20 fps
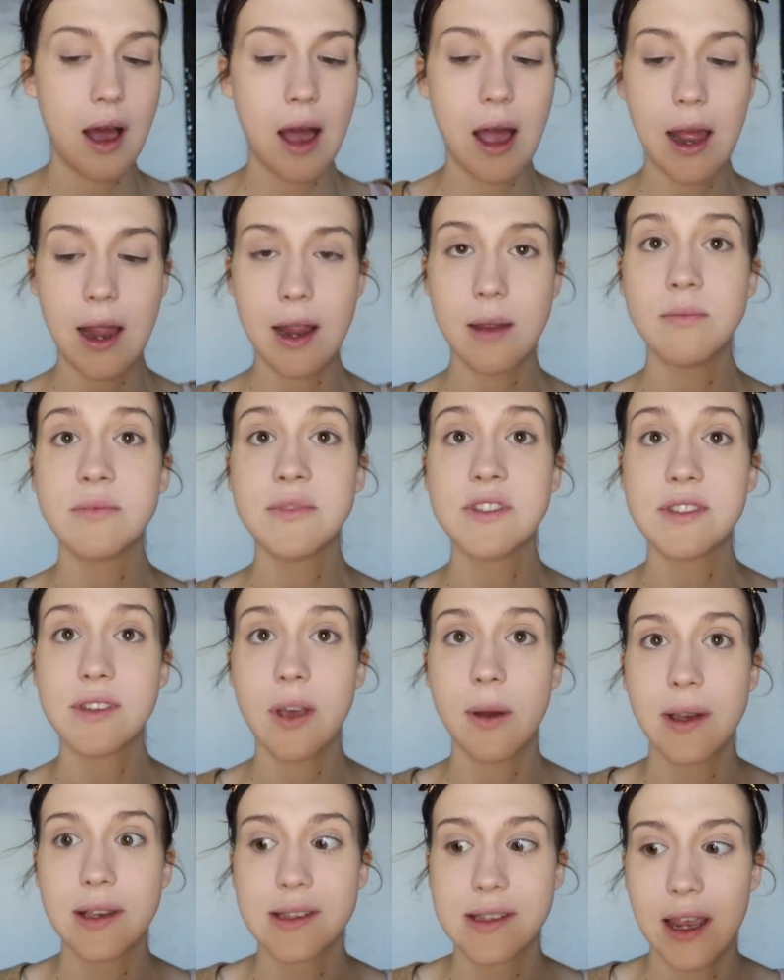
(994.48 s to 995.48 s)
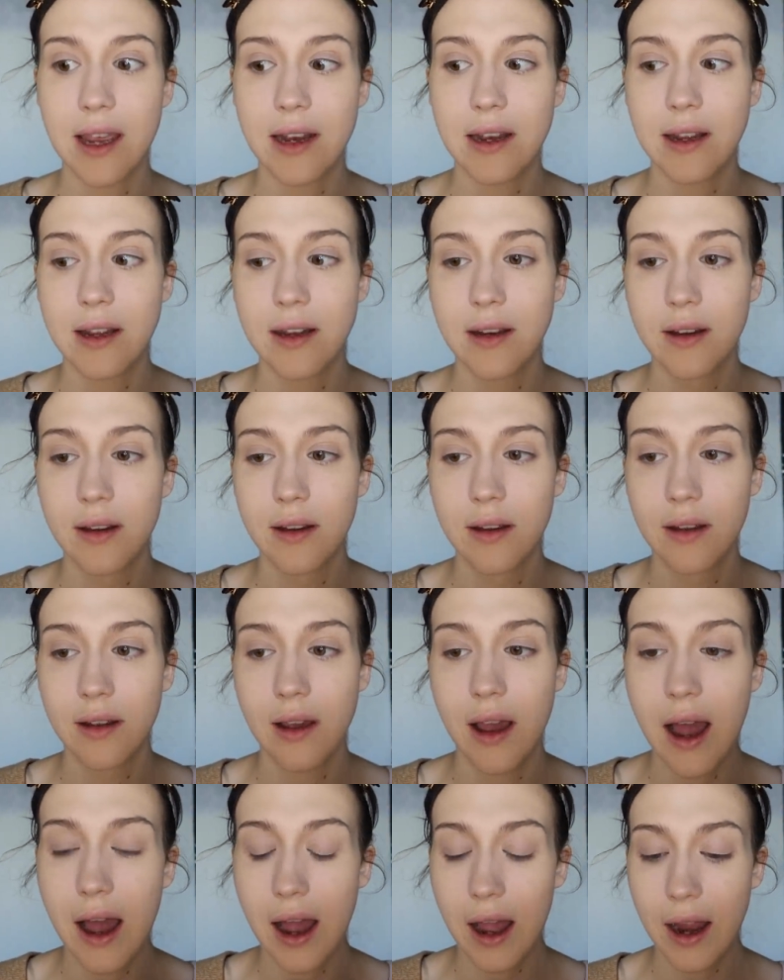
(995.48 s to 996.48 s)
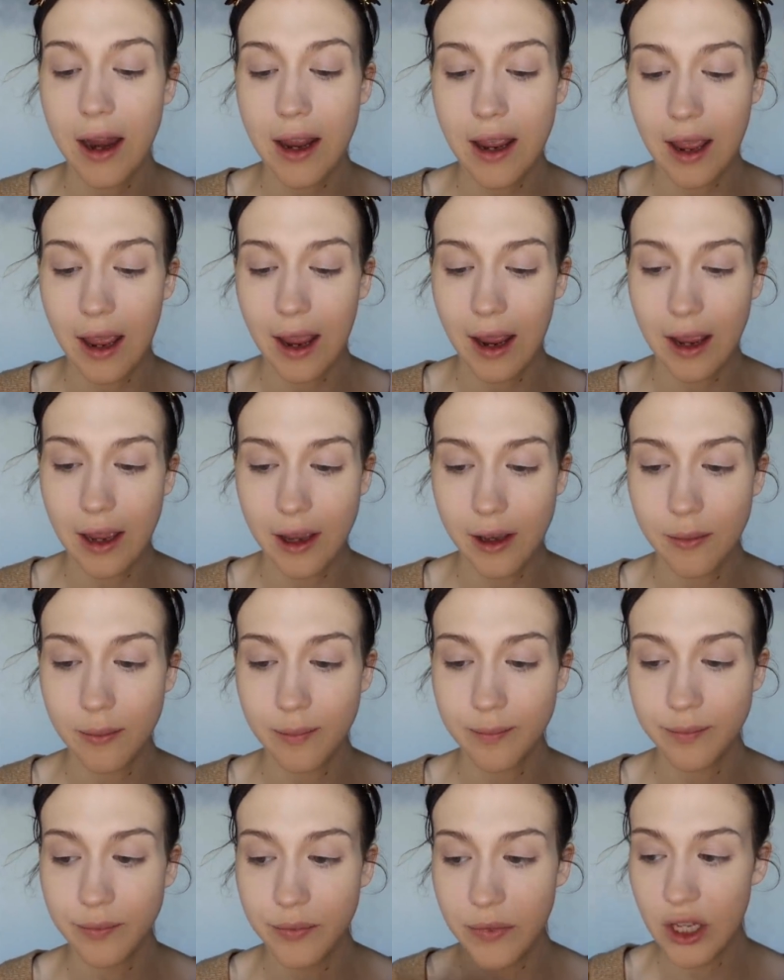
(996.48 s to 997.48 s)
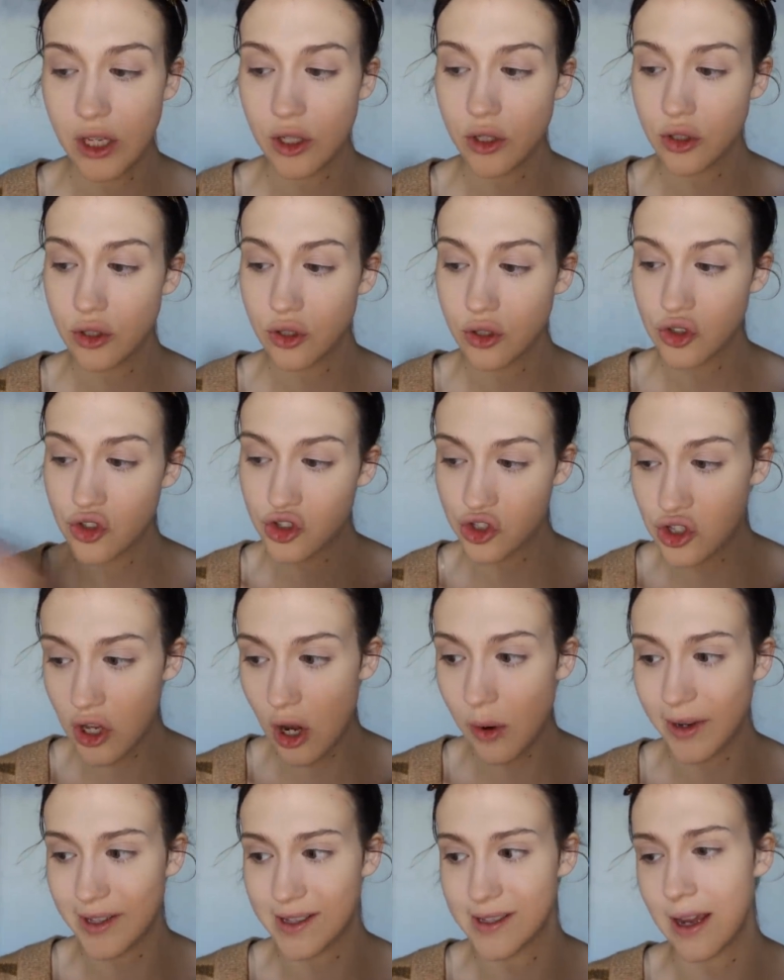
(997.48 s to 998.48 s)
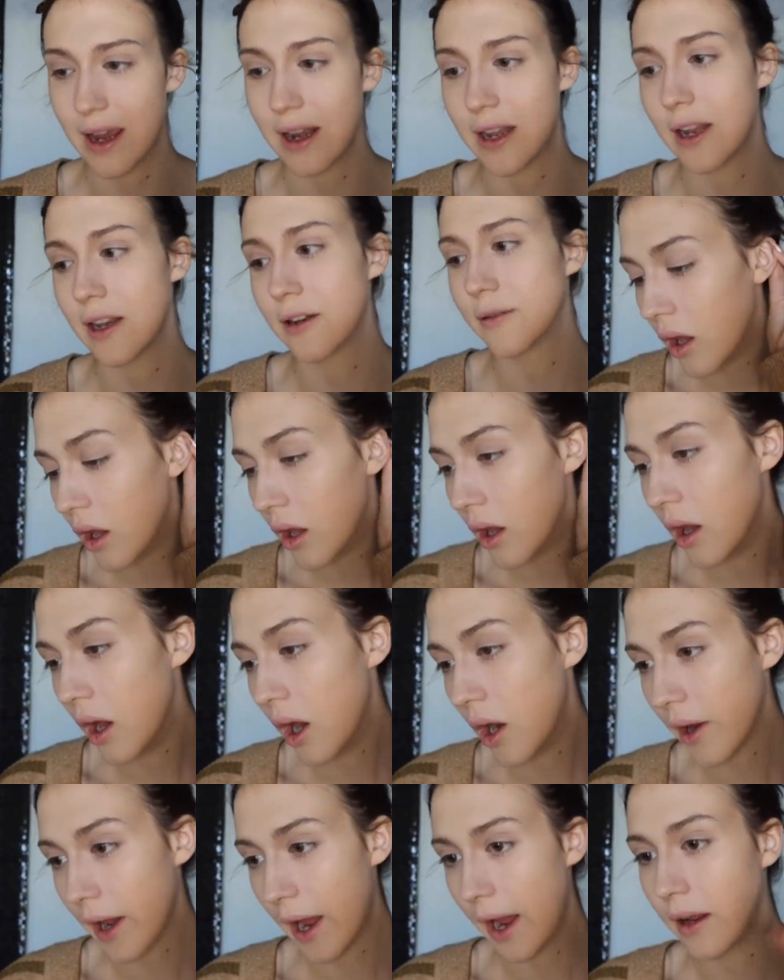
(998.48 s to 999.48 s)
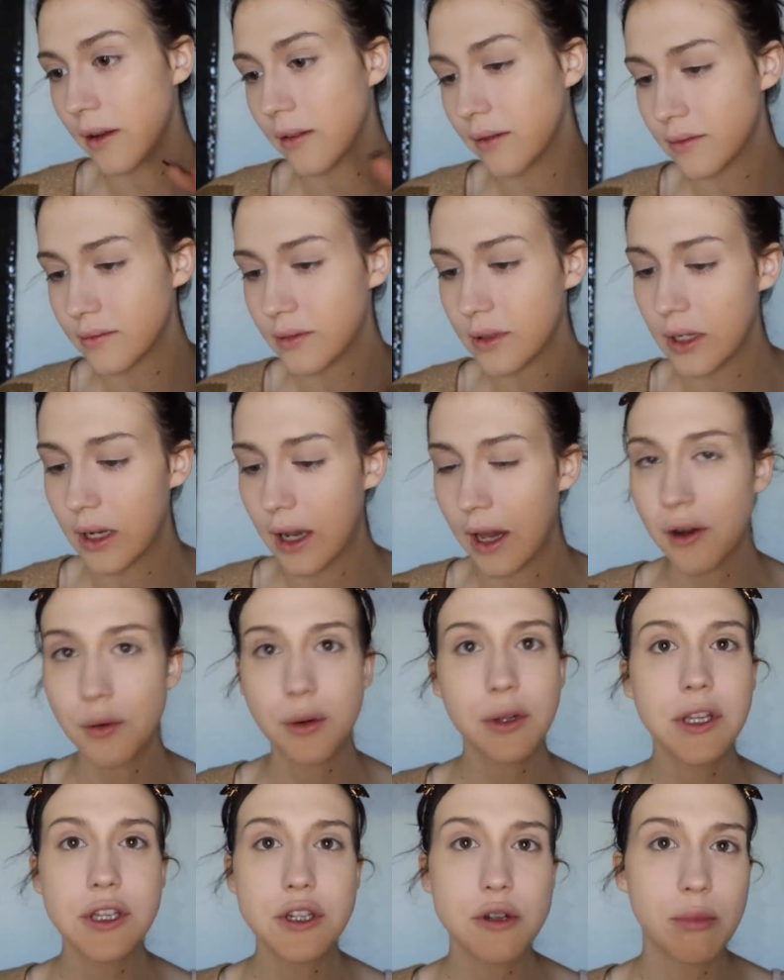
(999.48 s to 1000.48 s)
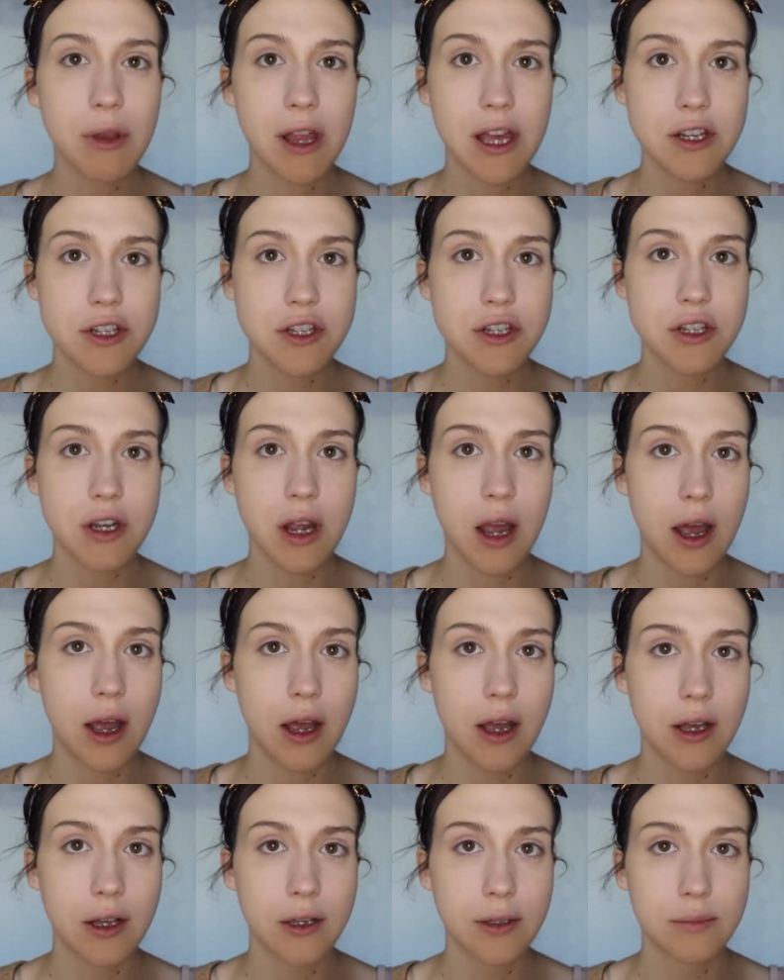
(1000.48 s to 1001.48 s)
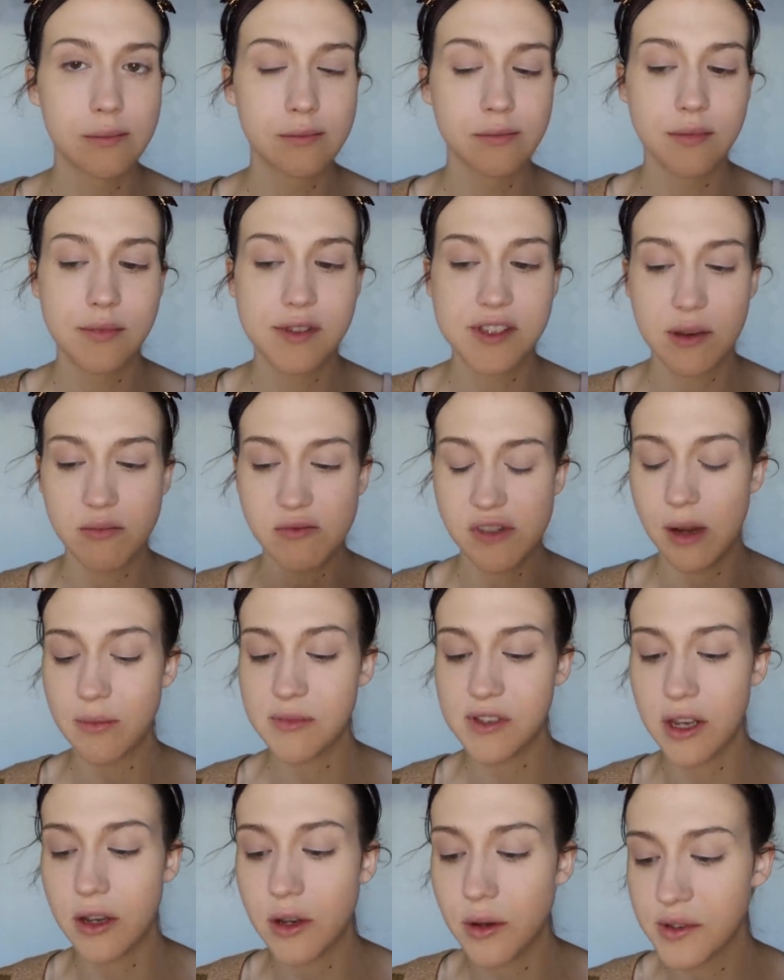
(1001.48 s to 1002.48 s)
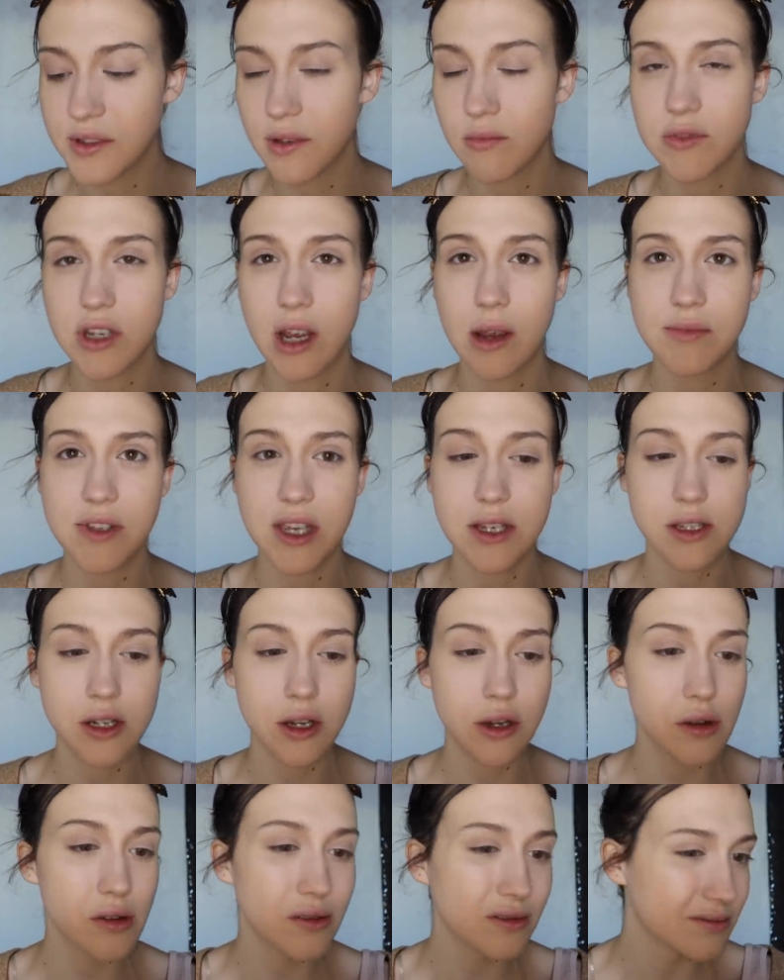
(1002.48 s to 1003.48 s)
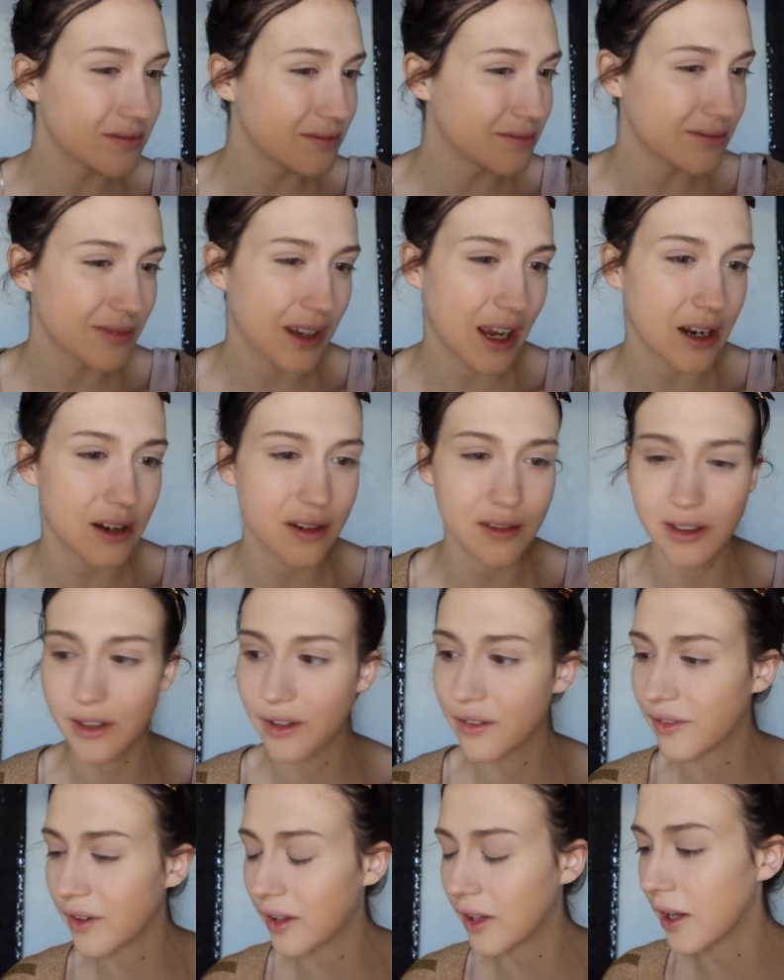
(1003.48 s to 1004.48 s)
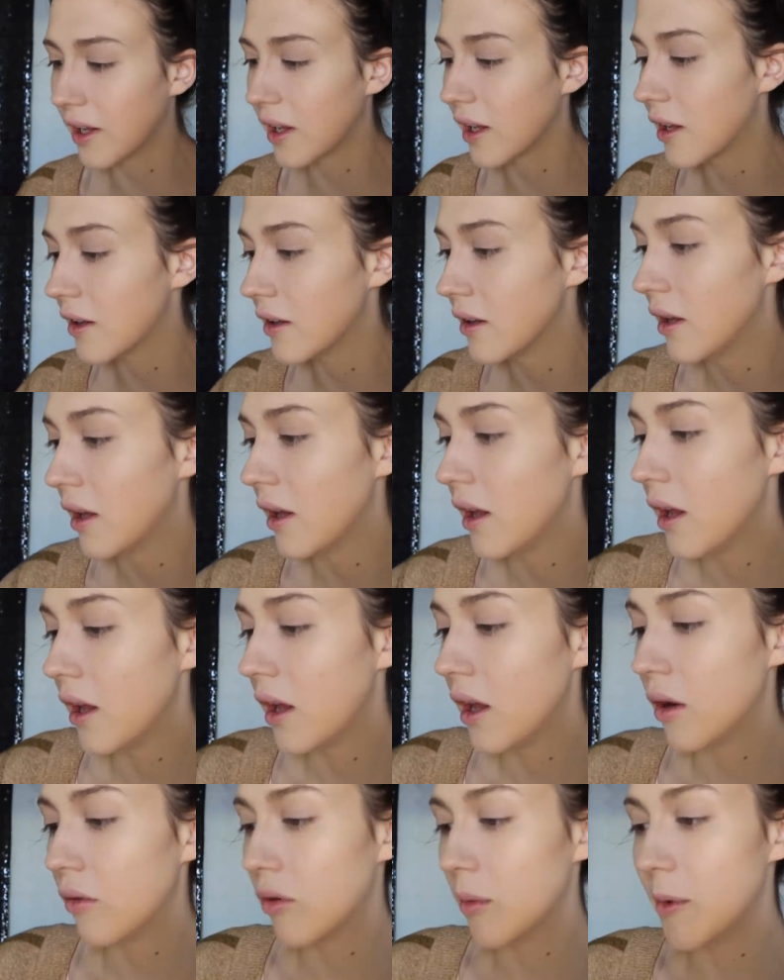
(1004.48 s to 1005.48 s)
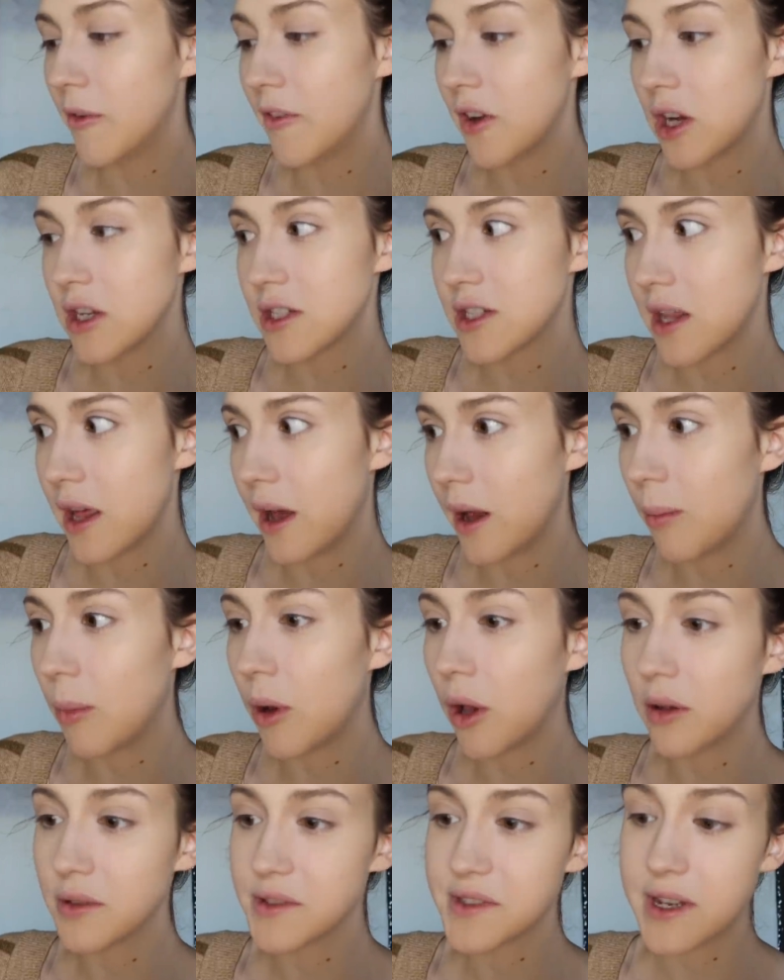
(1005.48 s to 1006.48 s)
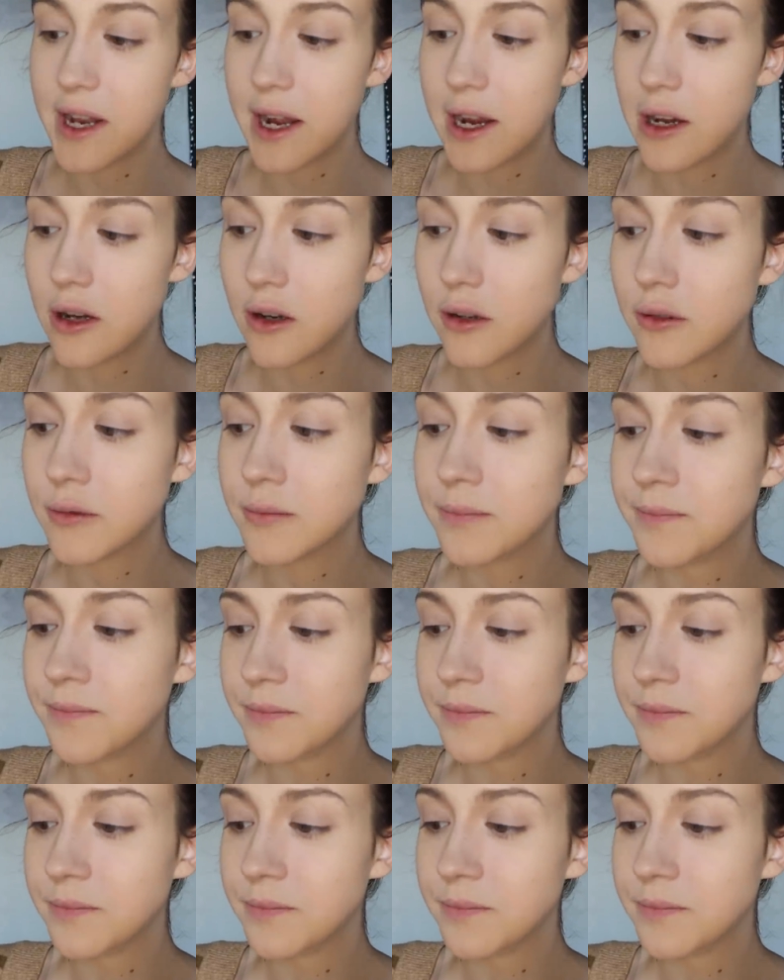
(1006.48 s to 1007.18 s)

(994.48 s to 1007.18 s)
I'm so excited. I am so excited. Okay. I don't really do blush. Um, sometimes I do, sometimes I don't. I don't really feel like it. We're moving on to the eyeballs now.